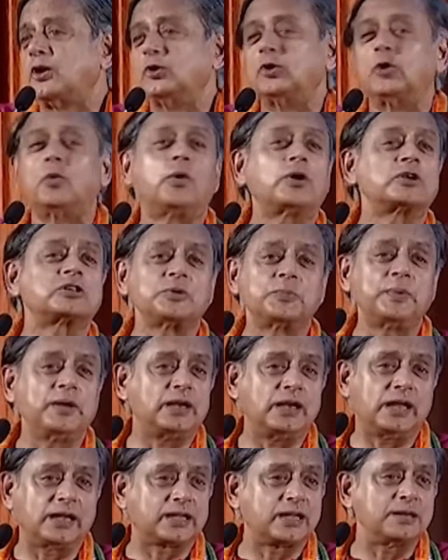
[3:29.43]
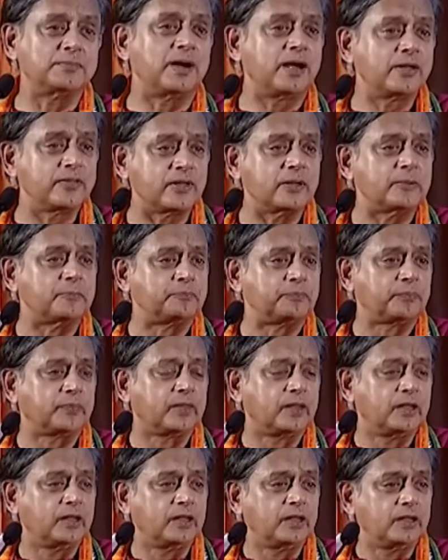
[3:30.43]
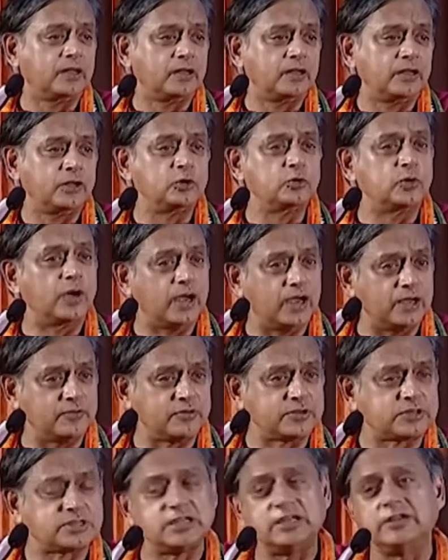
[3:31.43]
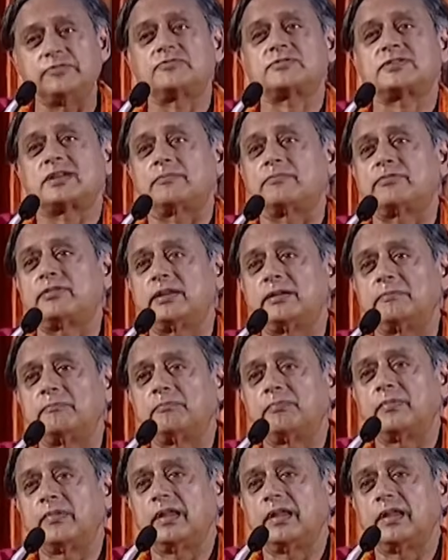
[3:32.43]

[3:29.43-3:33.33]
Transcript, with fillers: you don't want to be like him either. You have achieved something.